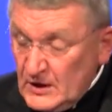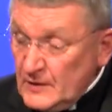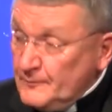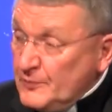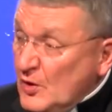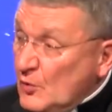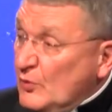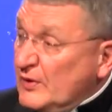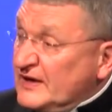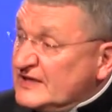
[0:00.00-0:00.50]

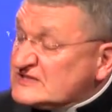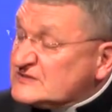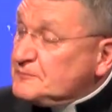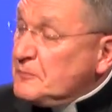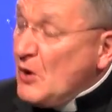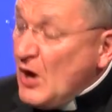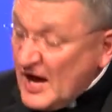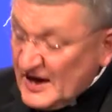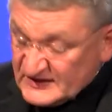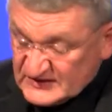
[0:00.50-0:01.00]
but what is
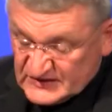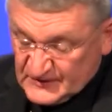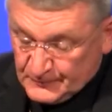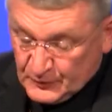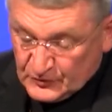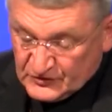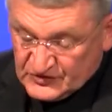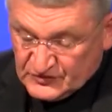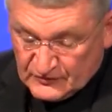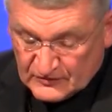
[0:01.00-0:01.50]

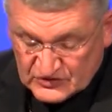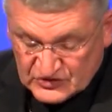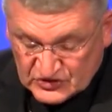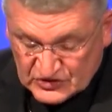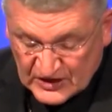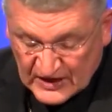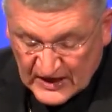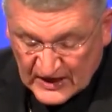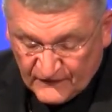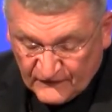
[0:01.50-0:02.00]
possible to
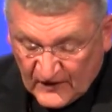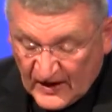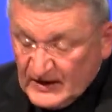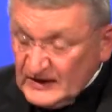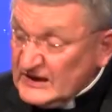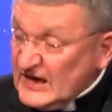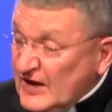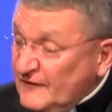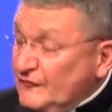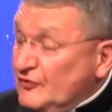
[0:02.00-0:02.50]
achieve,
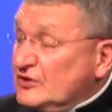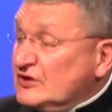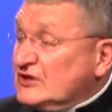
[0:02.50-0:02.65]
and never